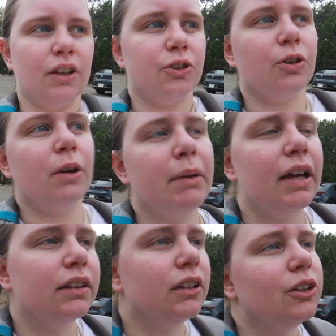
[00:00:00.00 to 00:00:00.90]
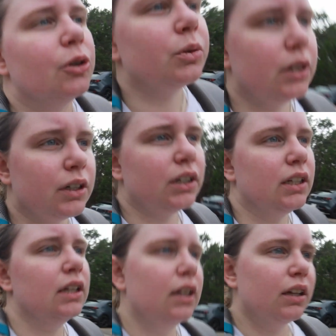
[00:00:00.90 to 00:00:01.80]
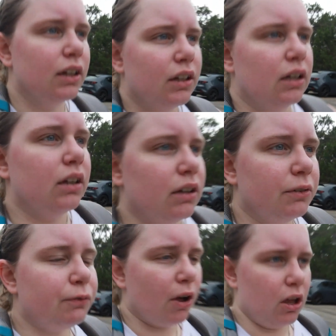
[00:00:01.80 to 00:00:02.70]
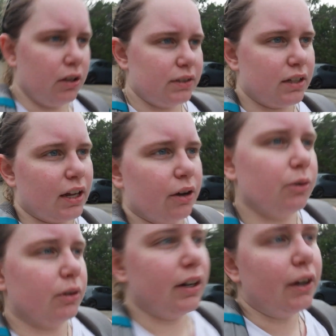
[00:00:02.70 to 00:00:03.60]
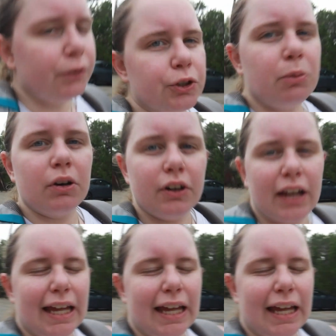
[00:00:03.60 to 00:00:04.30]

So I'm at the lower falls now. Now, if you're wondering how